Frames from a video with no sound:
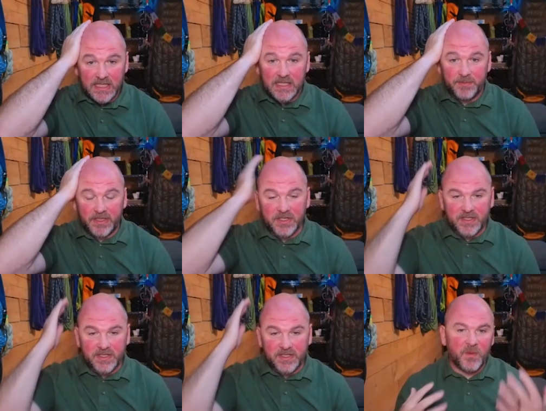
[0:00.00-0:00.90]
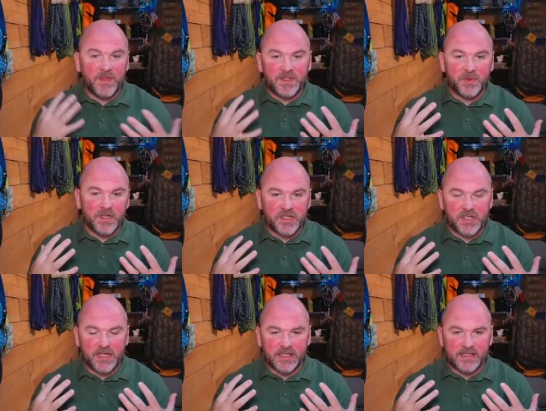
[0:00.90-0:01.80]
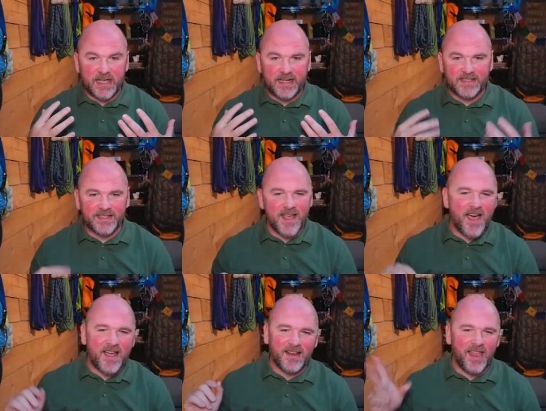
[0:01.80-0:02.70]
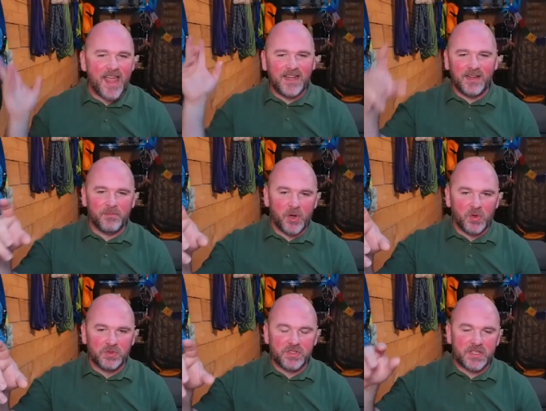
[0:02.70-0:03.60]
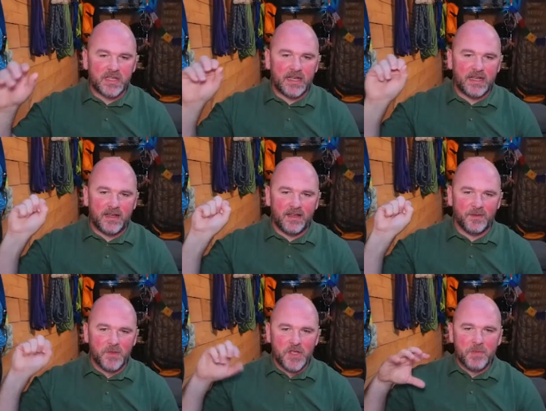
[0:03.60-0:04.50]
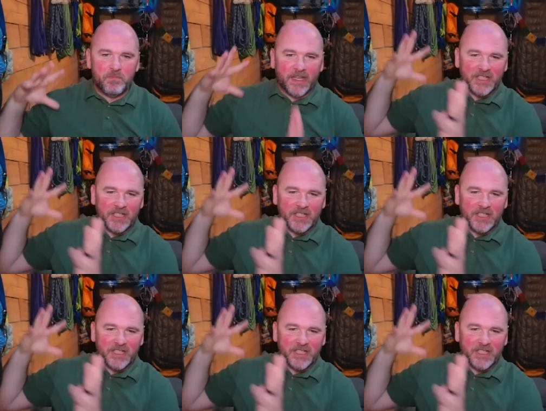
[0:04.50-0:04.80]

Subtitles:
because the thing with intuition is that it's not lightning bolts, big